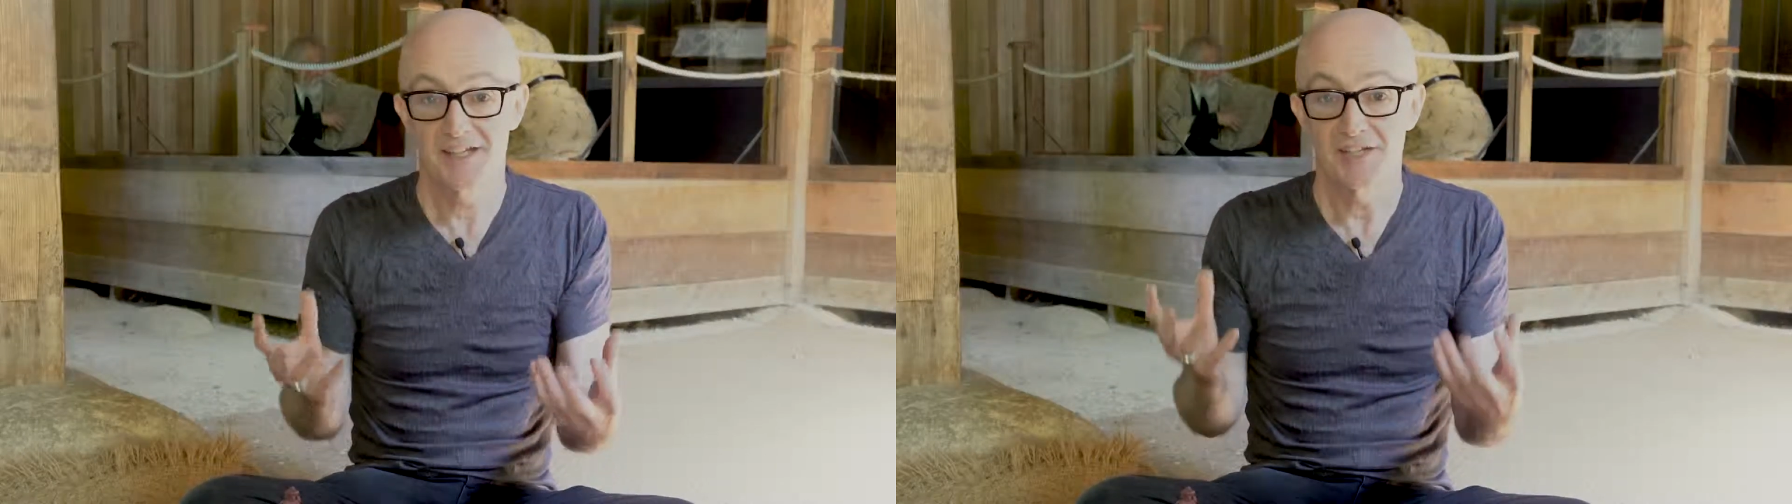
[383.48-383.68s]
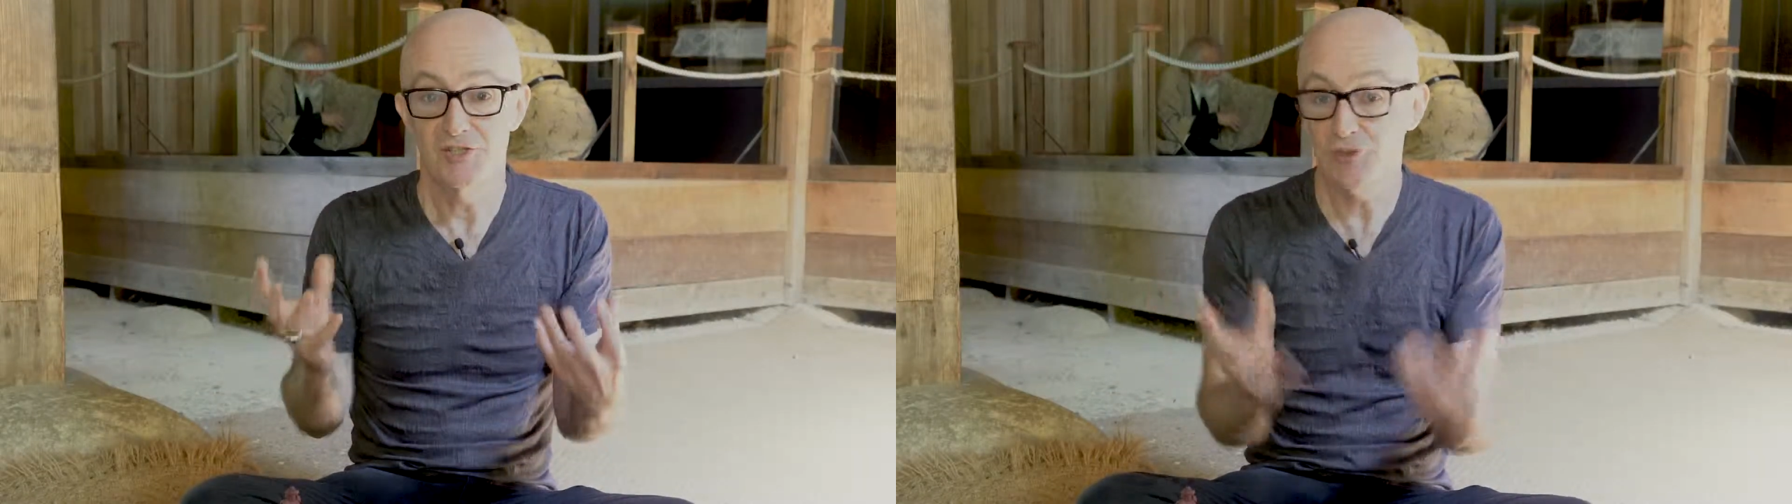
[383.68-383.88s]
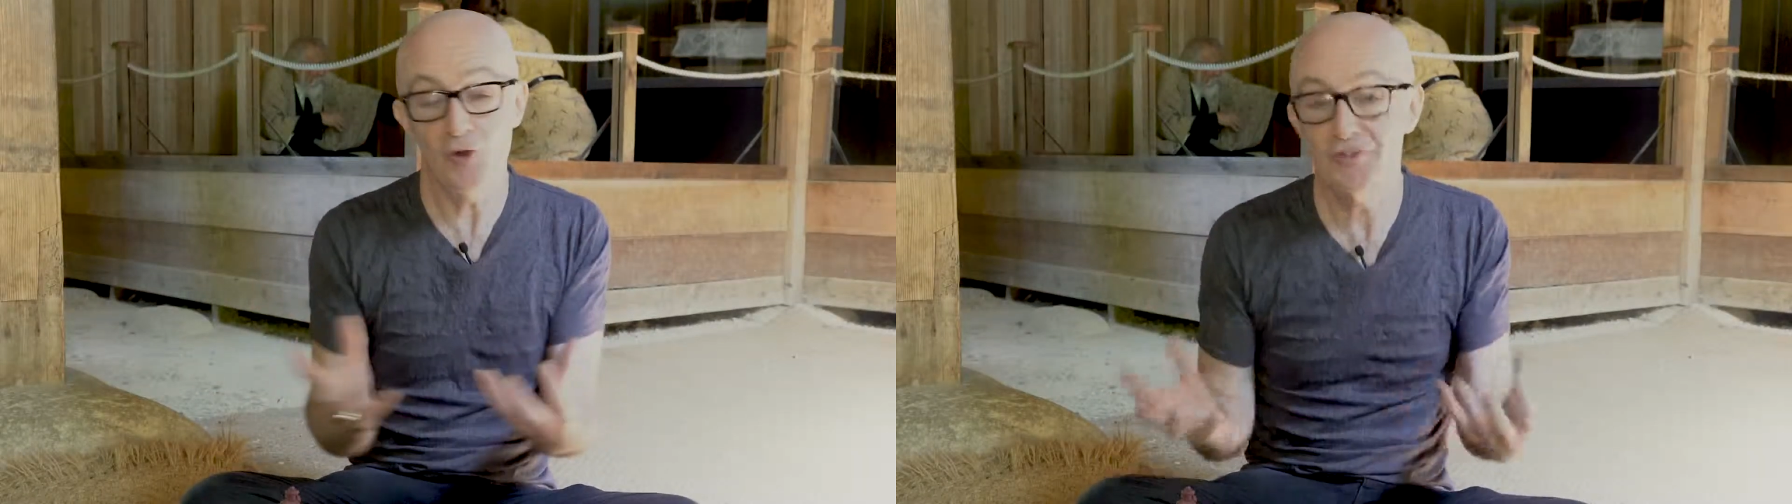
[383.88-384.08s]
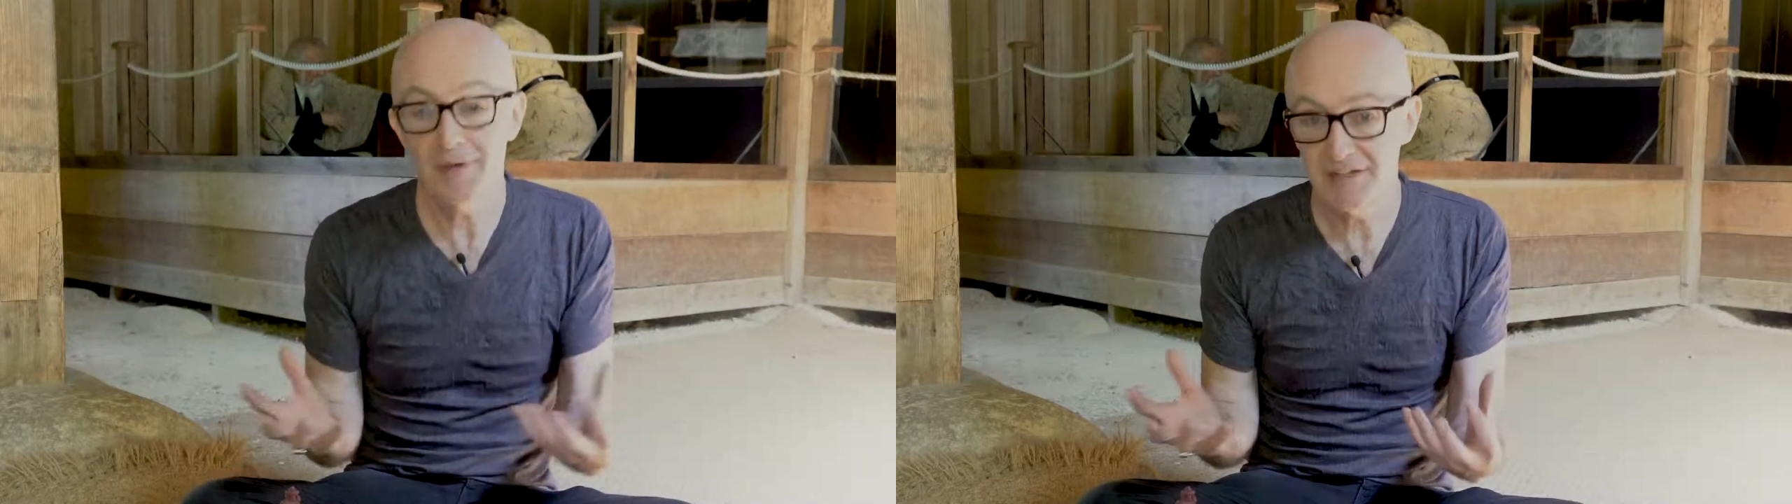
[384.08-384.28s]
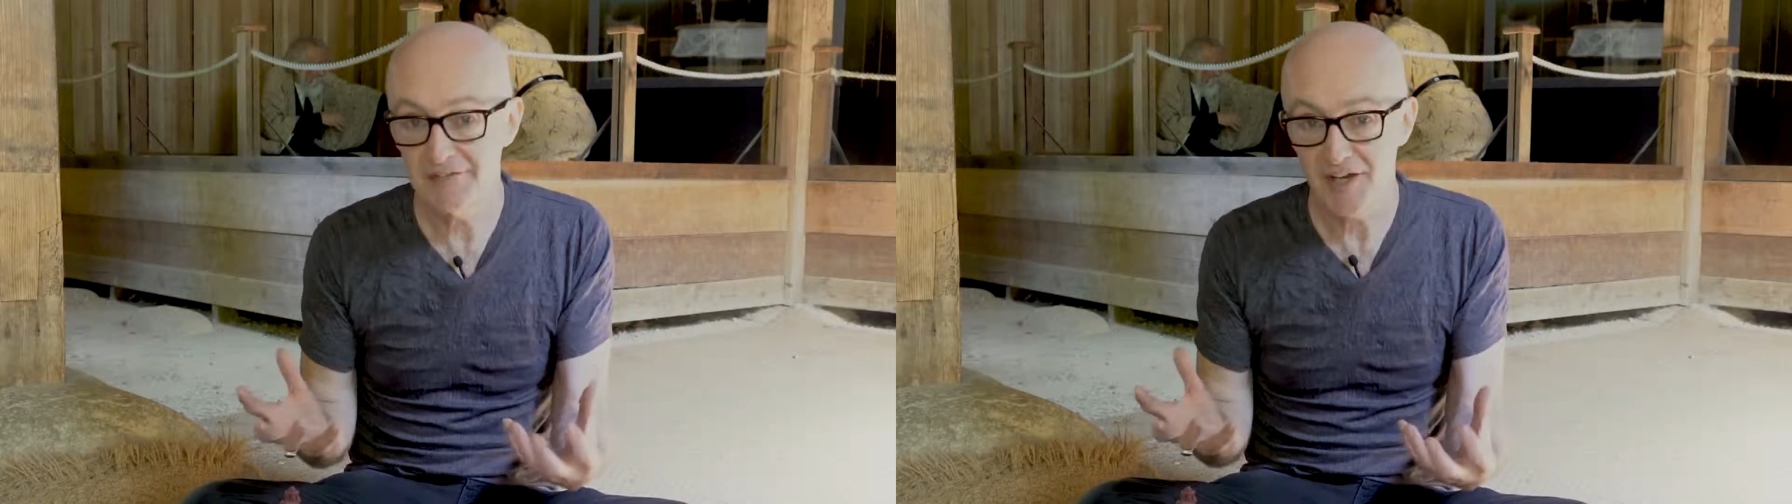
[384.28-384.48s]
not do
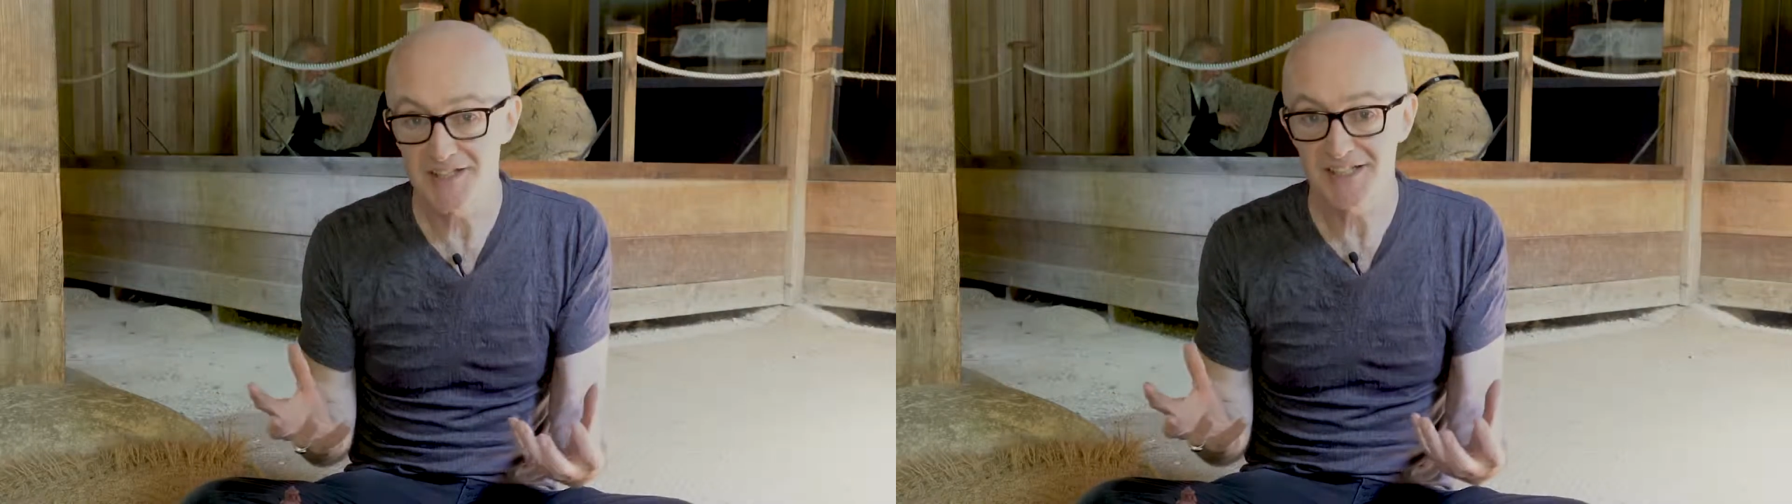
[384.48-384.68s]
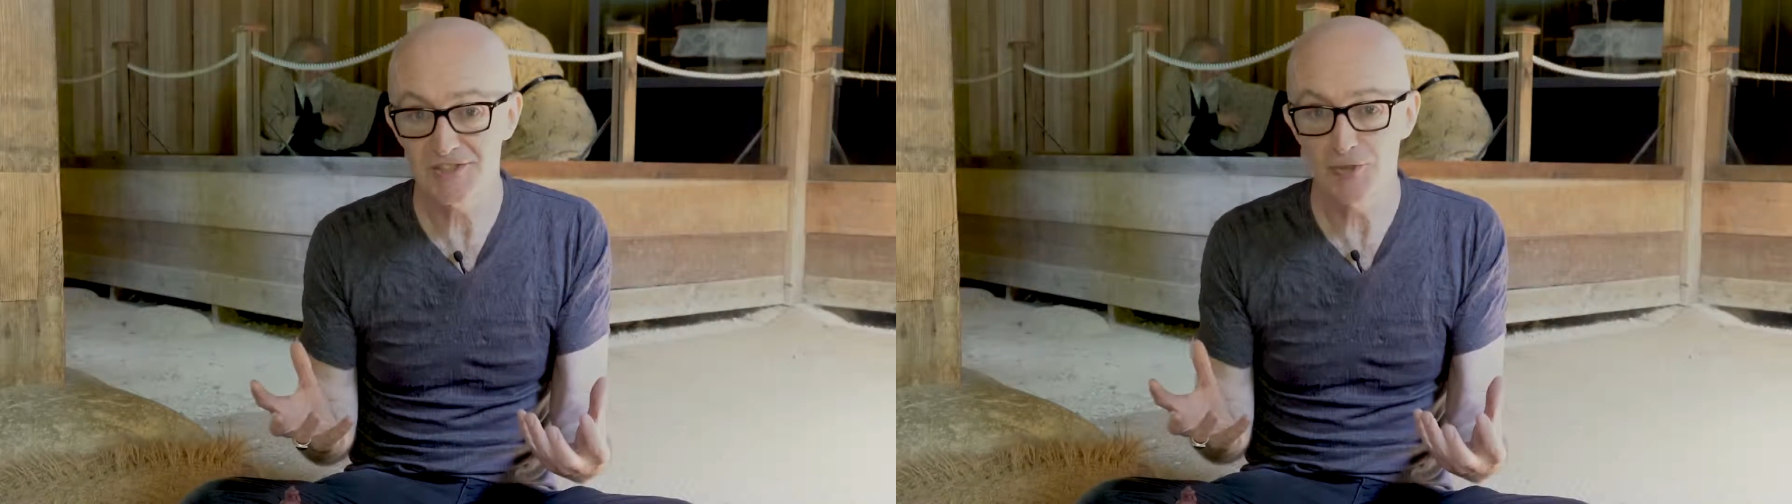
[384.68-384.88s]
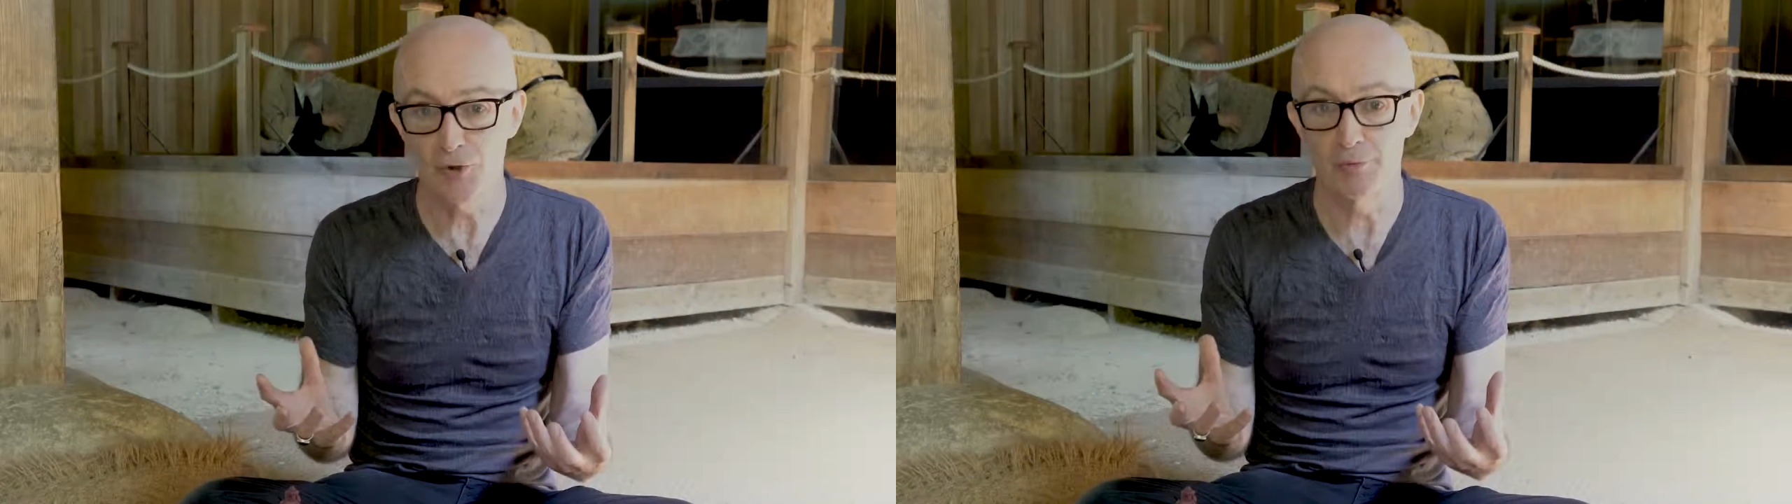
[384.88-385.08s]
any fighting at all,